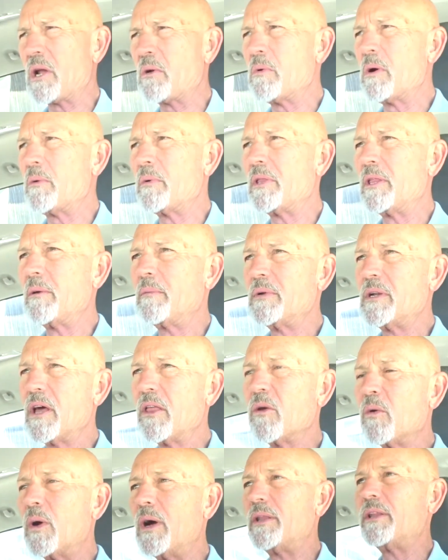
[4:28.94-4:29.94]
I went with him.
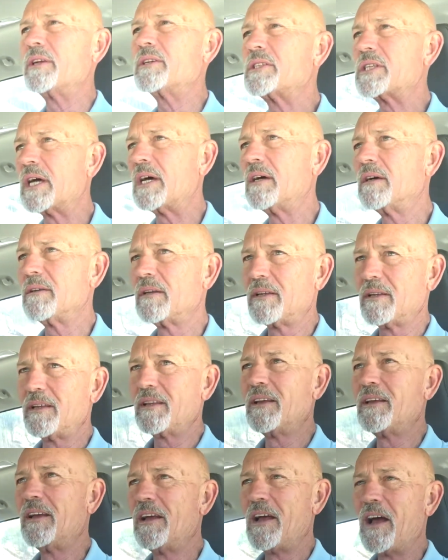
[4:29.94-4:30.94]
Another one, there's a
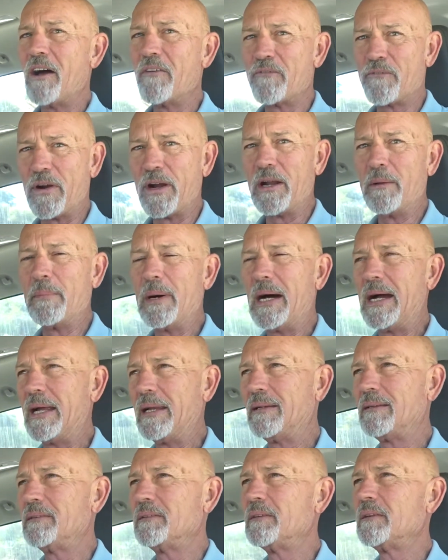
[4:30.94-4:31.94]
friend of
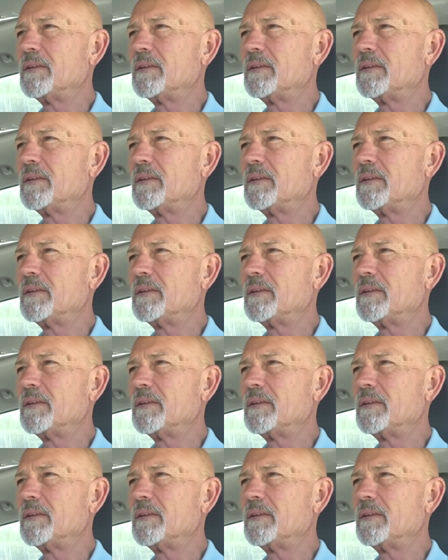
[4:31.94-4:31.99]
mine